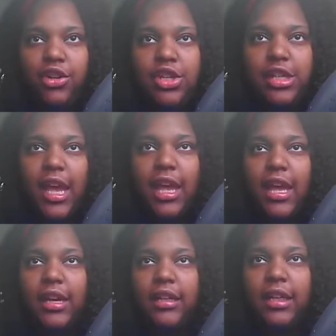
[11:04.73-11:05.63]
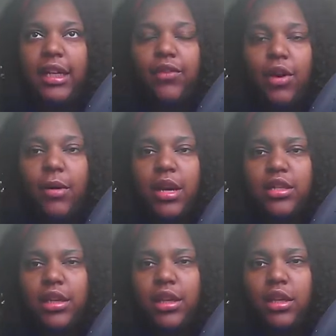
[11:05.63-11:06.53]
just go ahead and leave a
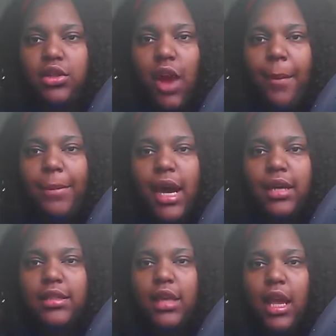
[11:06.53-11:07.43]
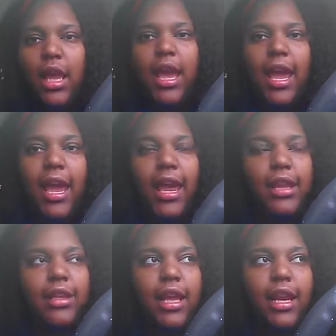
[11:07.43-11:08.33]
question in the drop box,
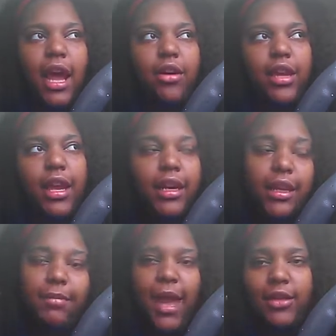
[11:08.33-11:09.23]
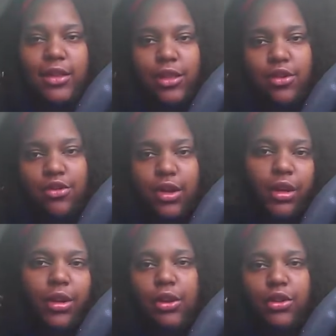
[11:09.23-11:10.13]
and then I'll go ahead and get back to you, and
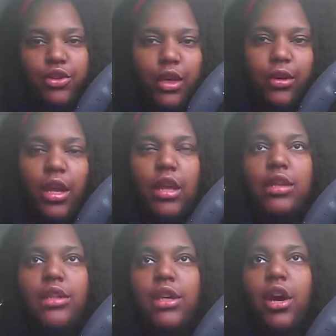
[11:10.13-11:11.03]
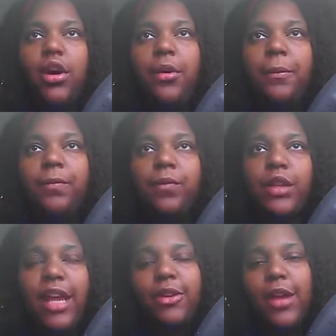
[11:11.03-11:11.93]
you know the drill. So
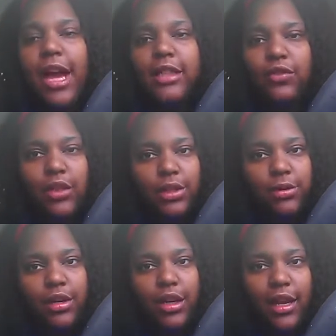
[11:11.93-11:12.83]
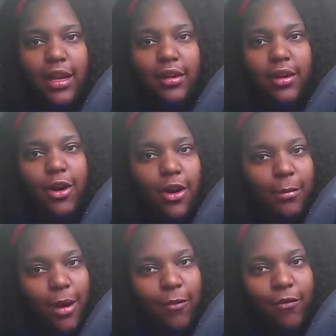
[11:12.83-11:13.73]
thank you guys for tuning in on
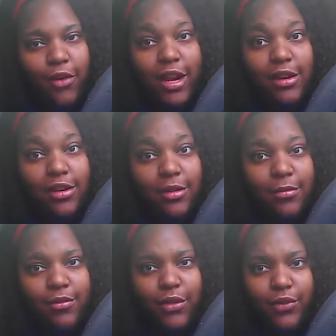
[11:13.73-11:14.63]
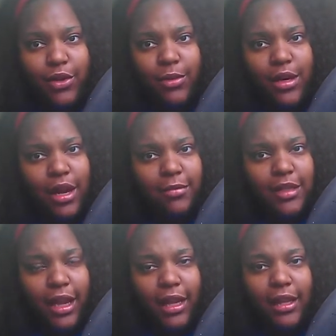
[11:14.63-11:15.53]
my random review and
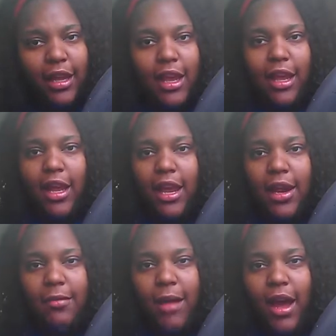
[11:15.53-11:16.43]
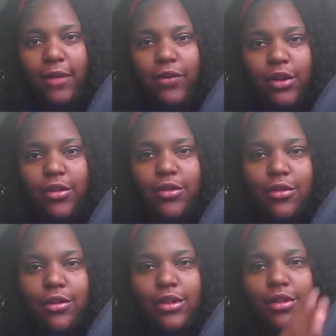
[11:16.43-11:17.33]
update in my
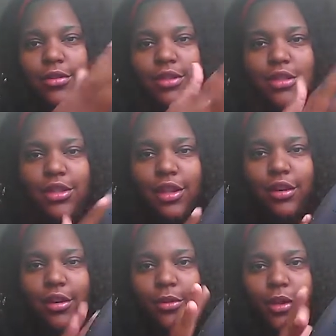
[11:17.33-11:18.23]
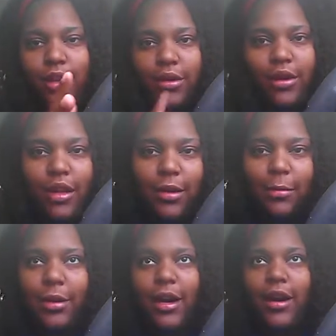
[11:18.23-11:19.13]
vehicle. Excuse the steering wheel, but